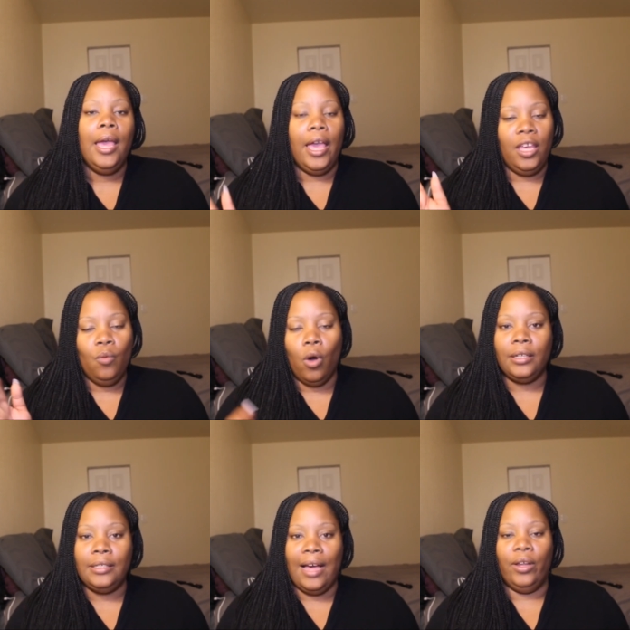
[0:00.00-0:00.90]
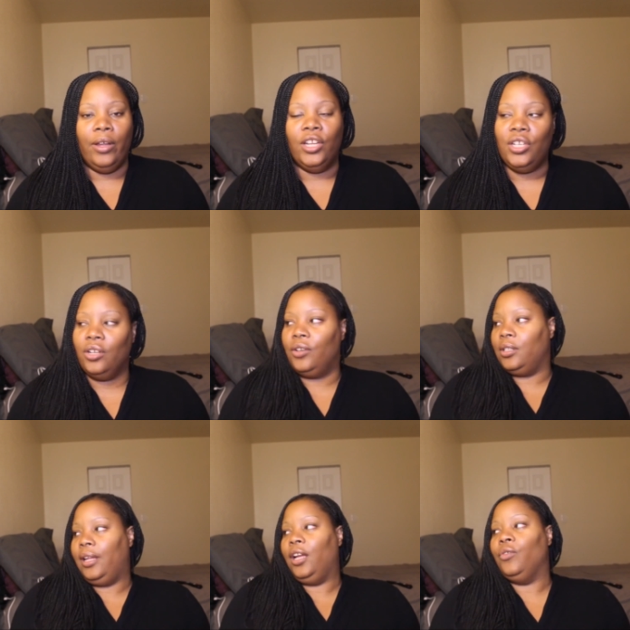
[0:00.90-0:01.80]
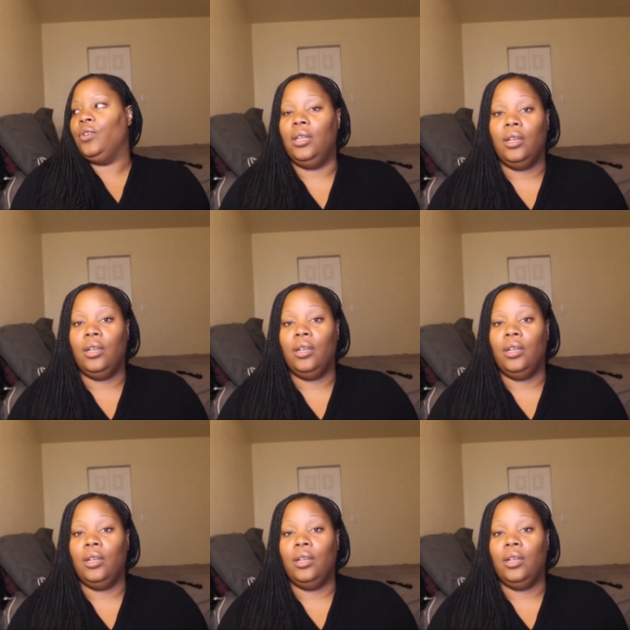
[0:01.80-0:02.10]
And he walked out. And then she turns to look at Kerissa.